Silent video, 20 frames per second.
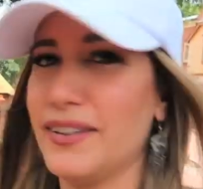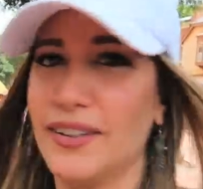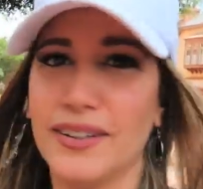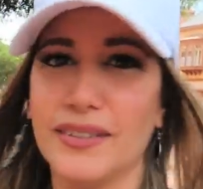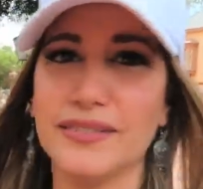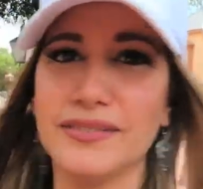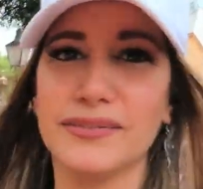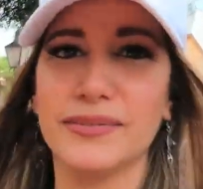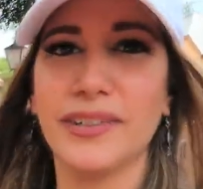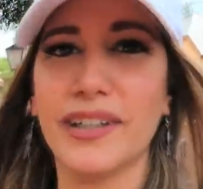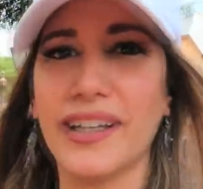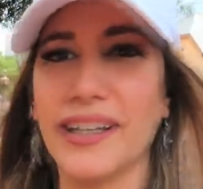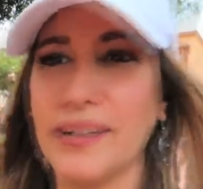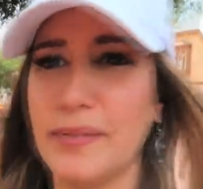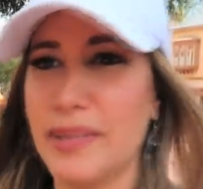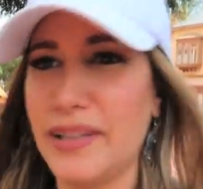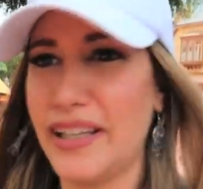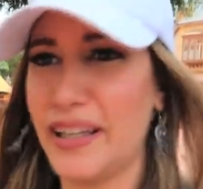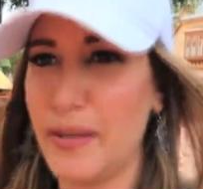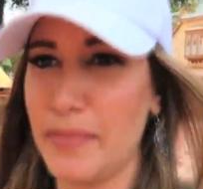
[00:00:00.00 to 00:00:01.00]
don't know. We're
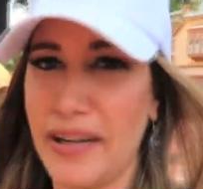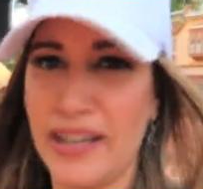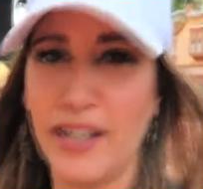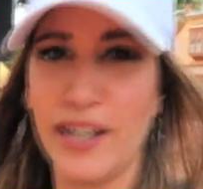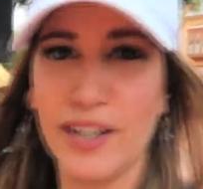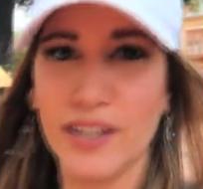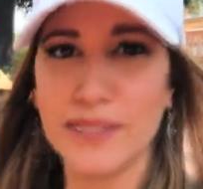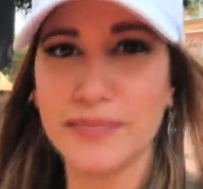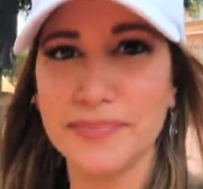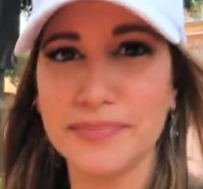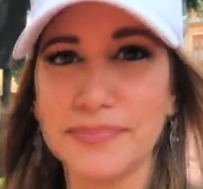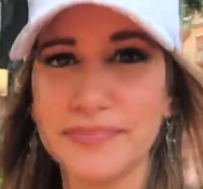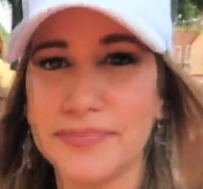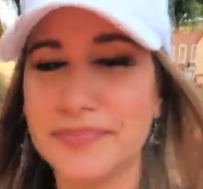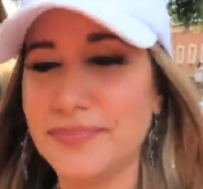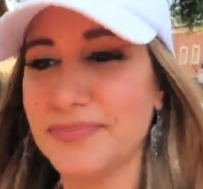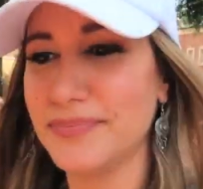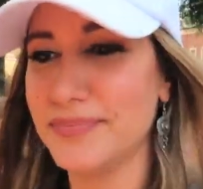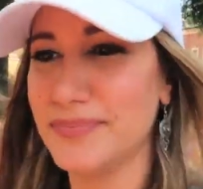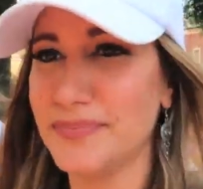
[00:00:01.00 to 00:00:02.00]
kind of playing it by ear.
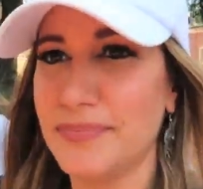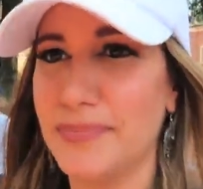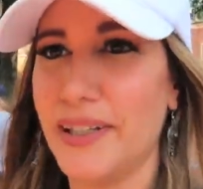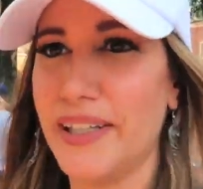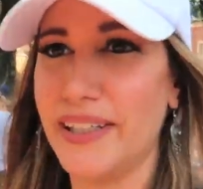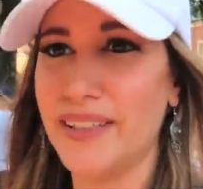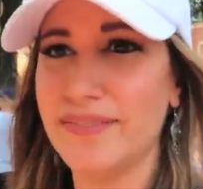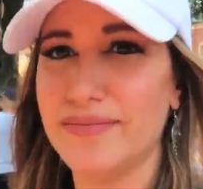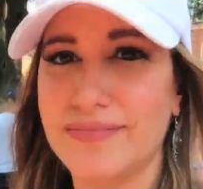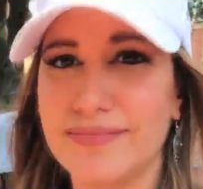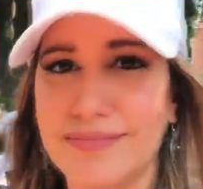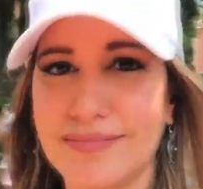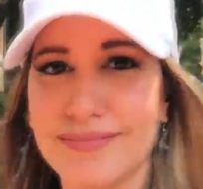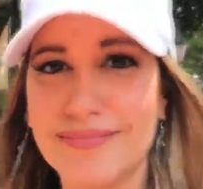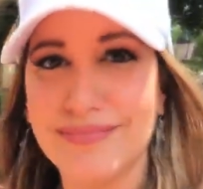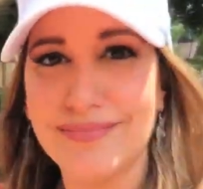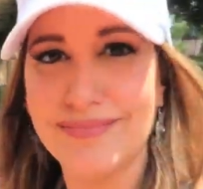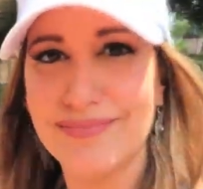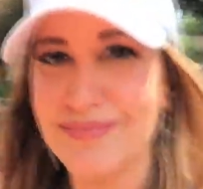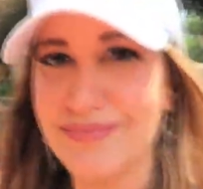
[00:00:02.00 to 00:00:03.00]
But
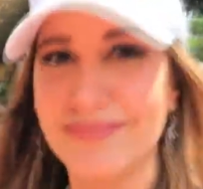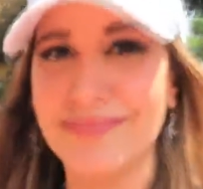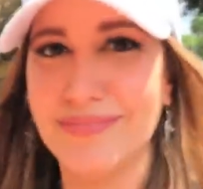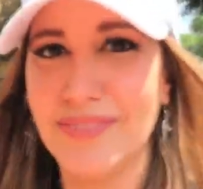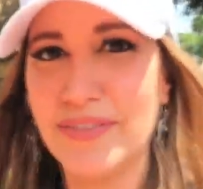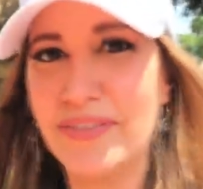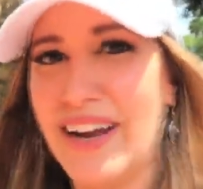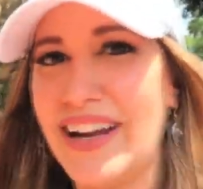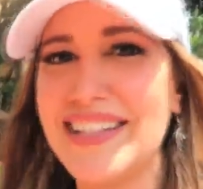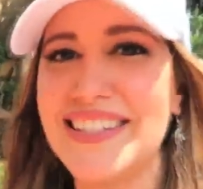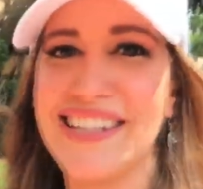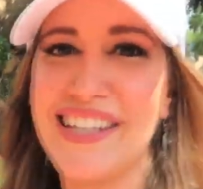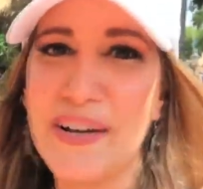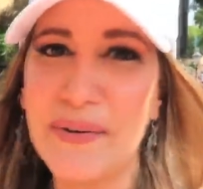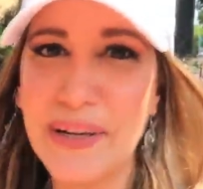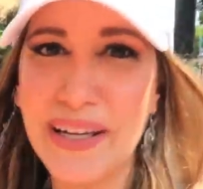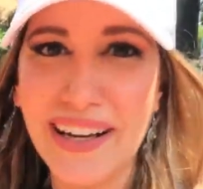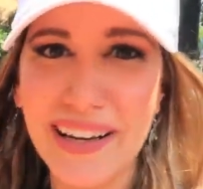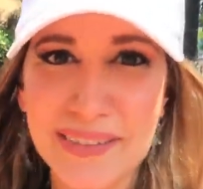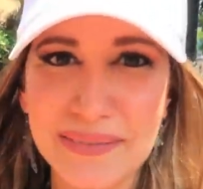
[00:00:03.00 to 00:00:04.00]
yeah, France,
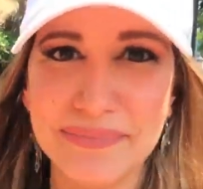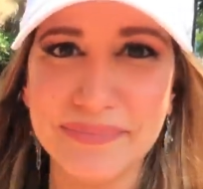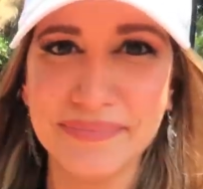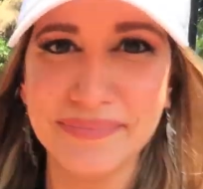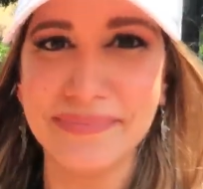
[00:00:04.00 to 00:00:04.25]
here we go.